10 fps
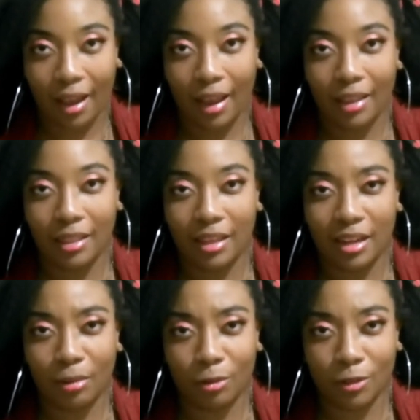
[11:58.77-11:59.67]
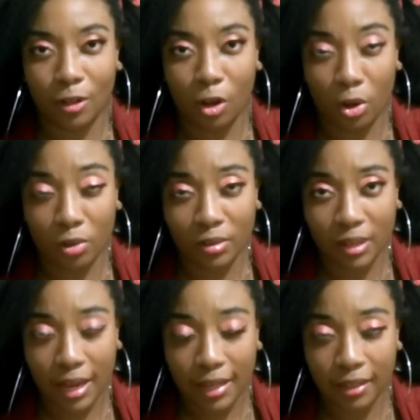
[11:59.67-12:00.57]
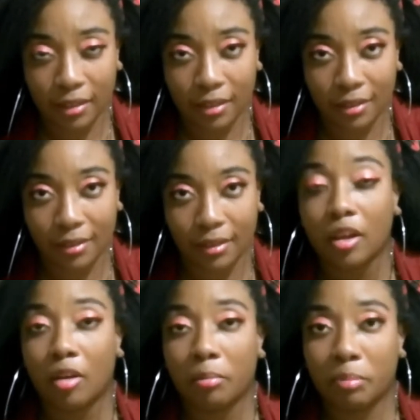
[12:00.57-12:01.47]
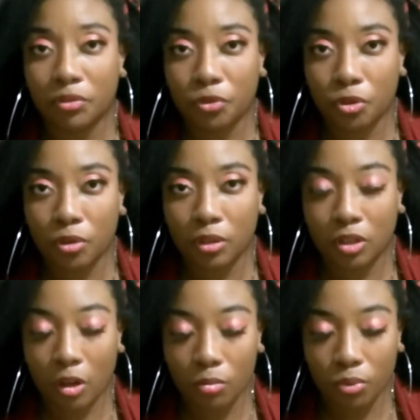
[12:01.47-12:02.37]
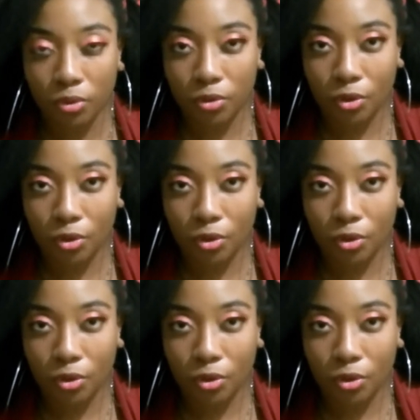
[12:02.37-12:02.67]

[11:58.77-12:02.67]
and then there was a long silence before Dumbledore